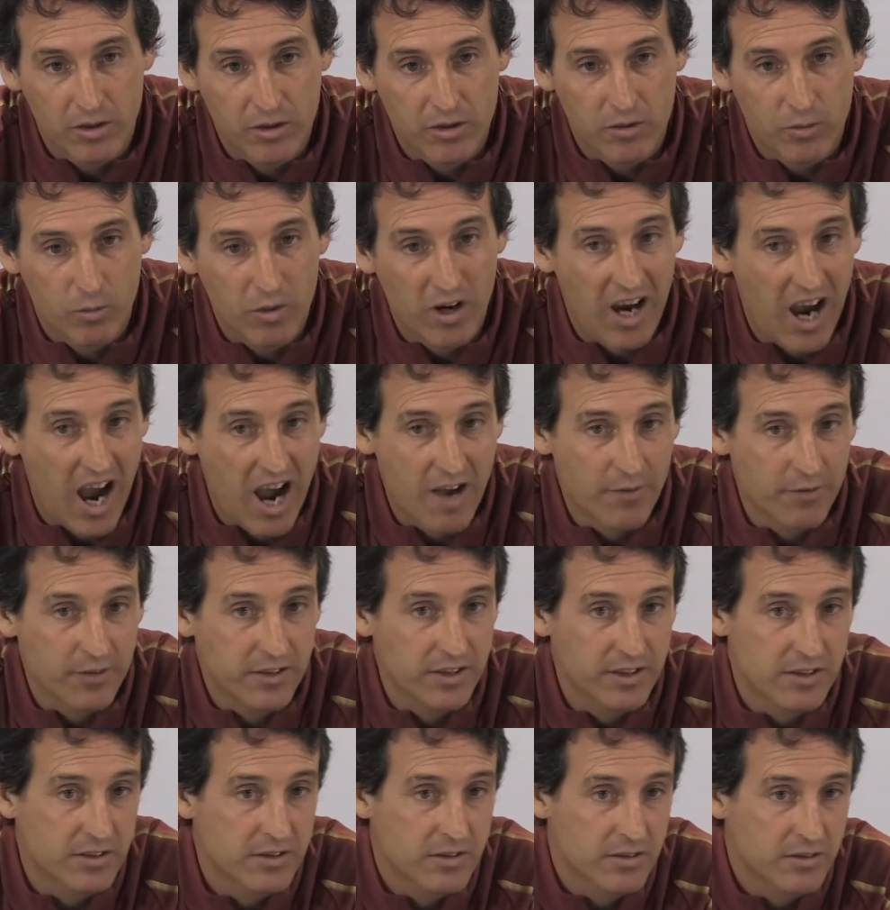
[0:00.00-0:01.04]
we have
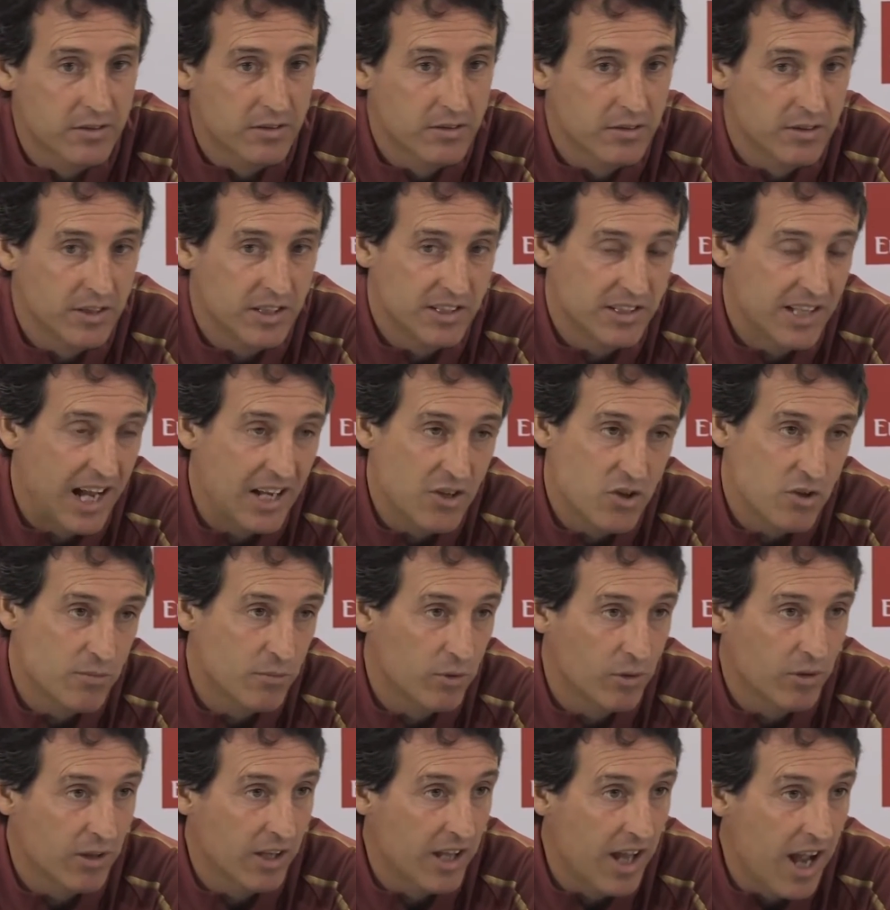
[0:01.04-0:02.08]
is Nacho
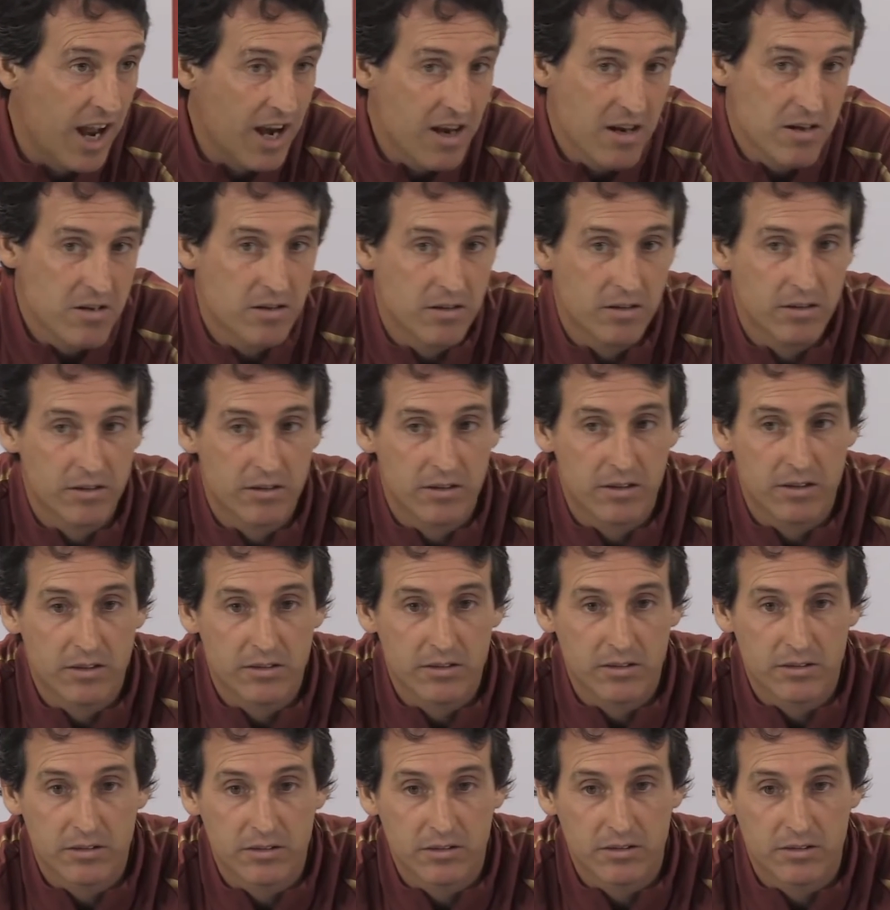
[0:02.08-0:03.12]
Monreal
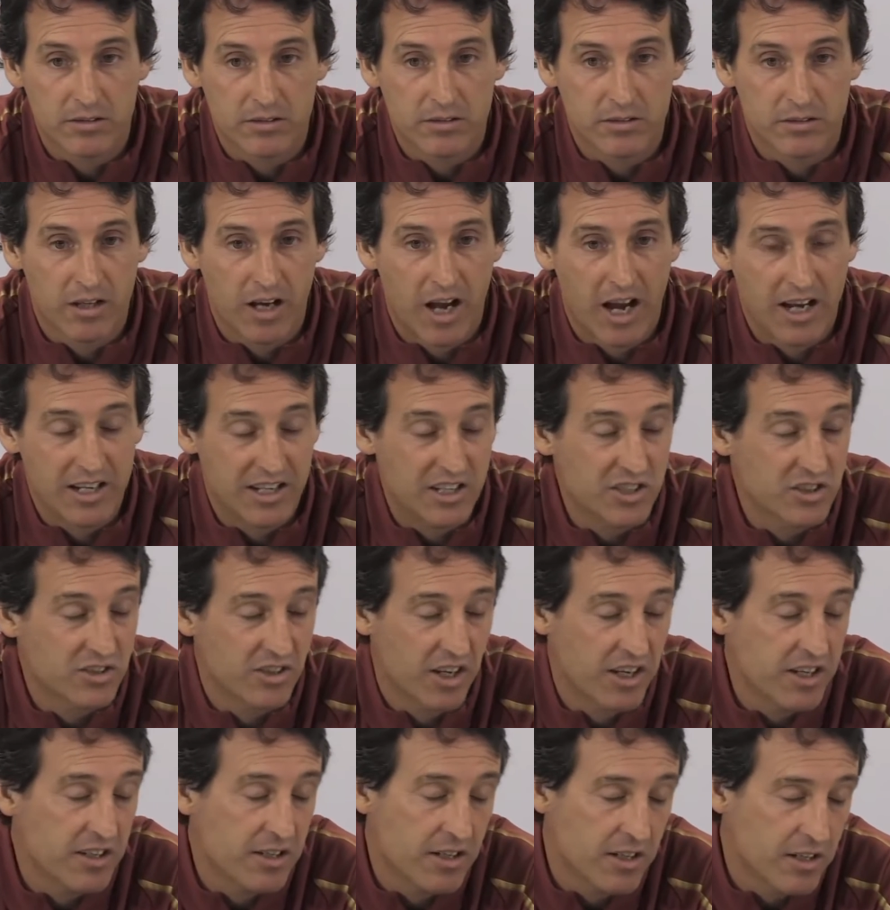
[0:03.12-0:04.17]
and
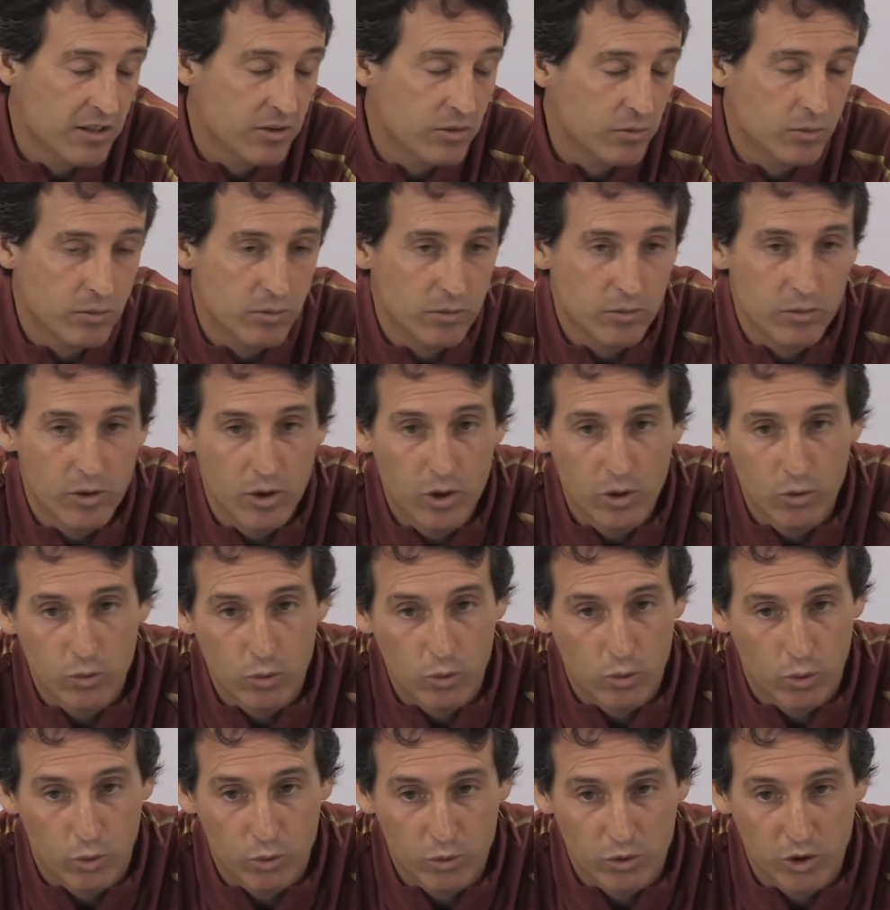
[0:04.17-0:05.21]
Listeiner to
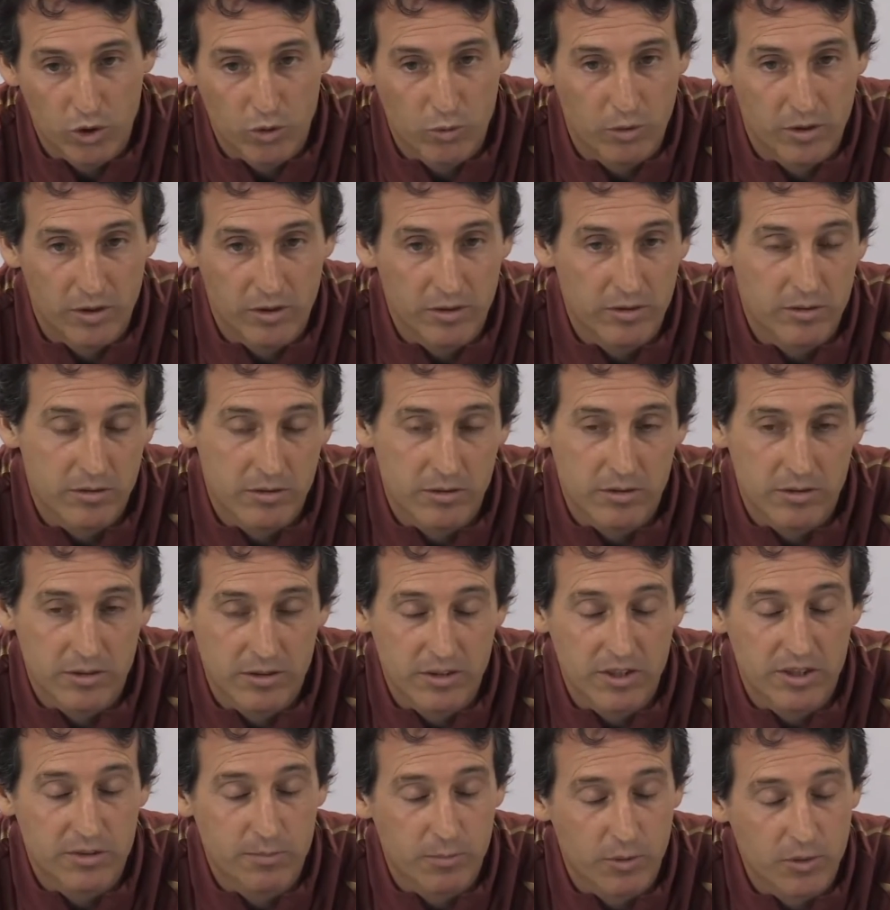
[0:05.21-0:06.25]
continue in
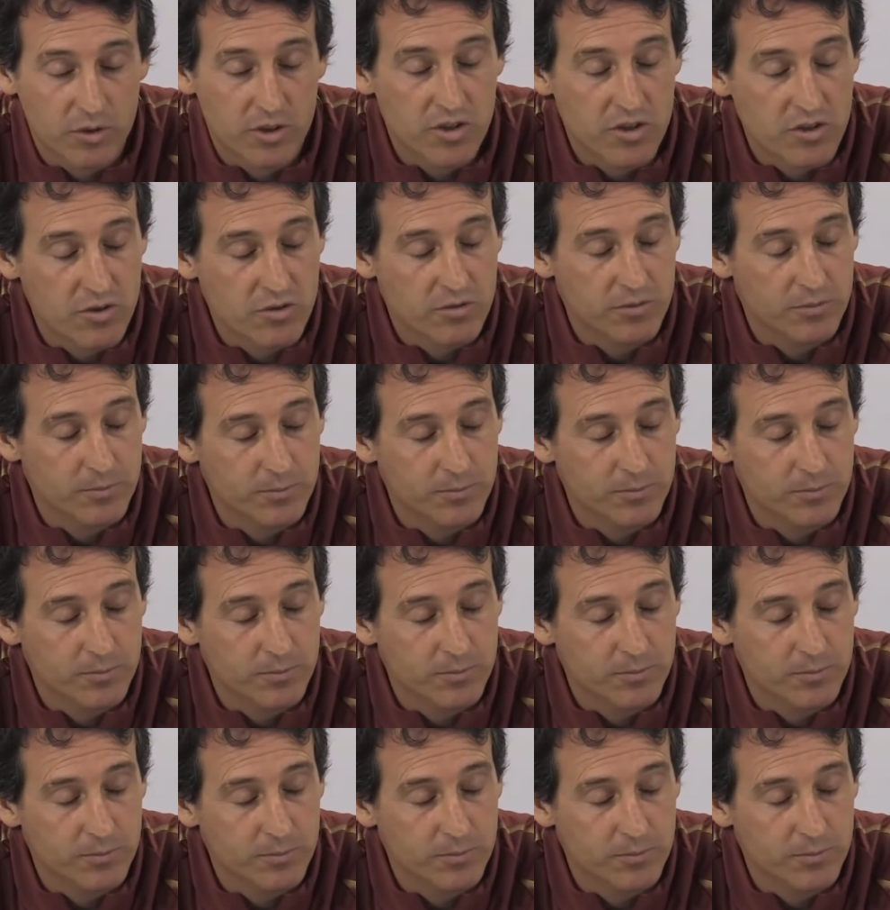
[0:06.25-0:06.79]
this position.